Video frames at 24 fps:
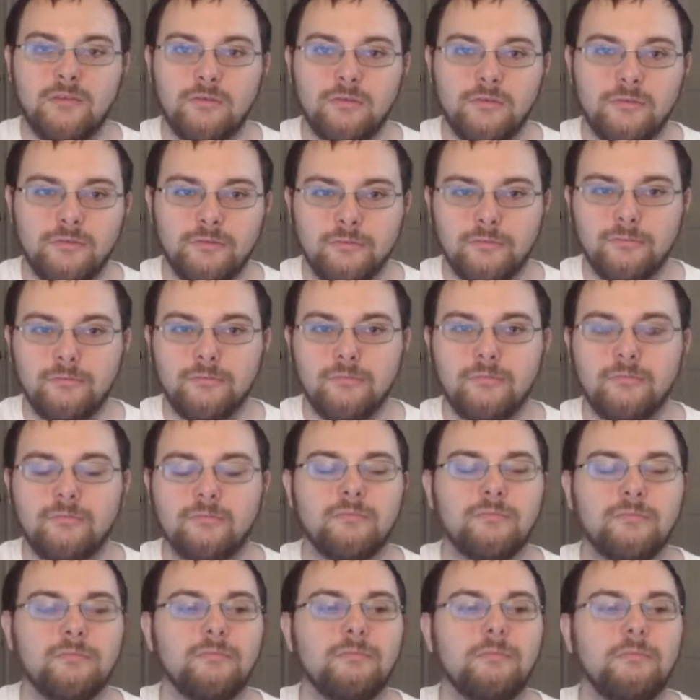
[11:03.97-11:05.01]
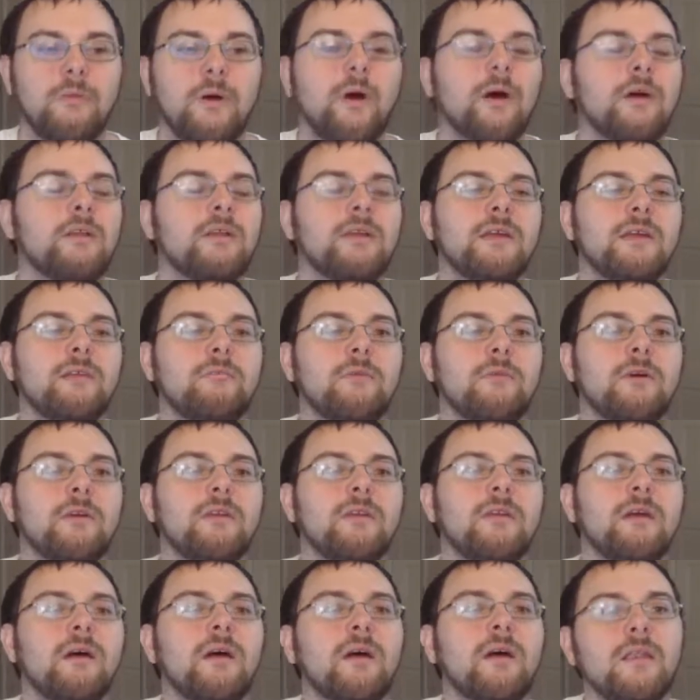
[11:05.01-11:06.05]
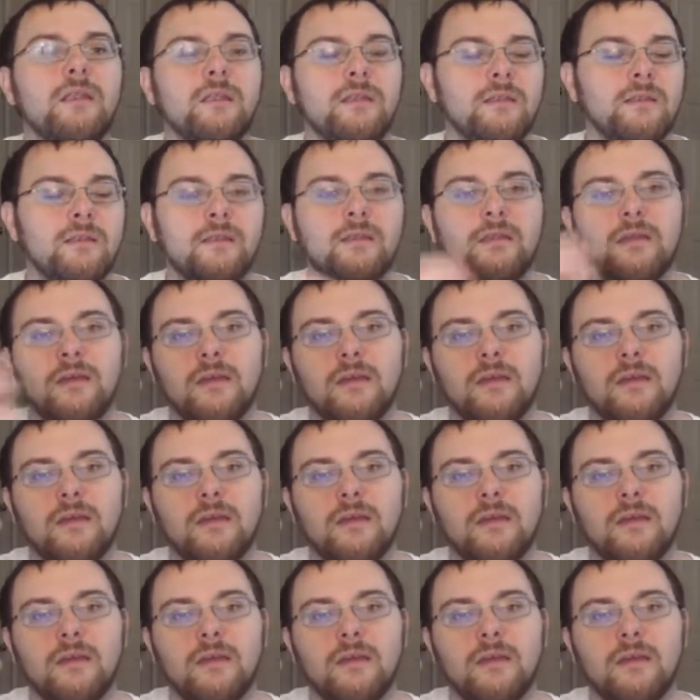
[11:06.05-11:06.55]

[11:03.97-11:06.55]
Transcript: his body and whatnot, and,